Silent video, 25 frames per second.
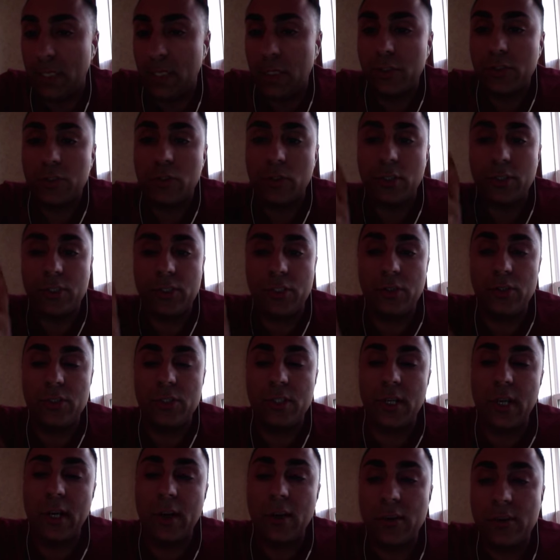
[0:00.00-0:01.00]
So there's two
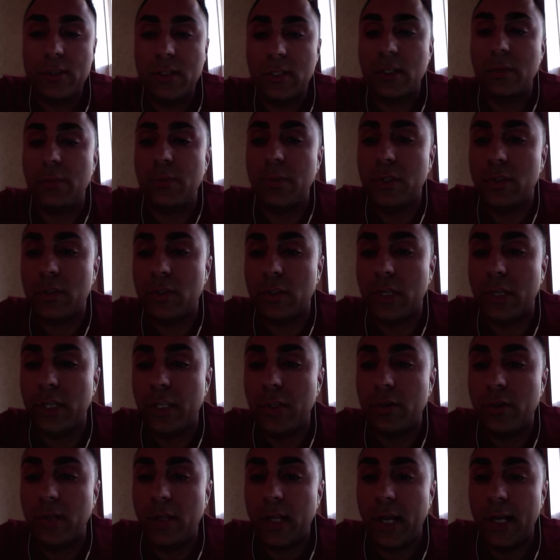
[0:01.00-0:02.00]
scenarios that the builder could
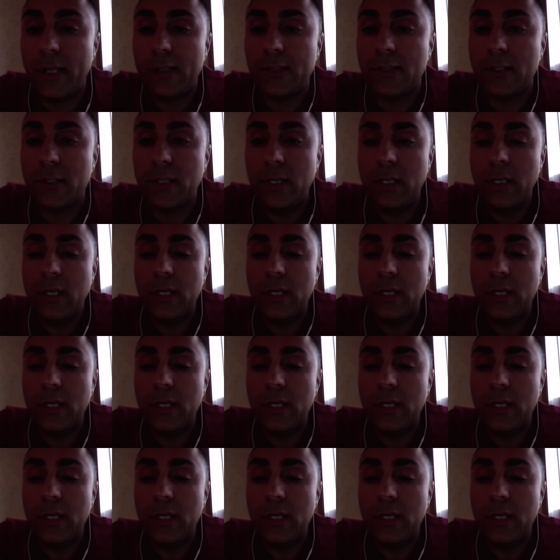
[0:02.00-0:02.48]
utilize.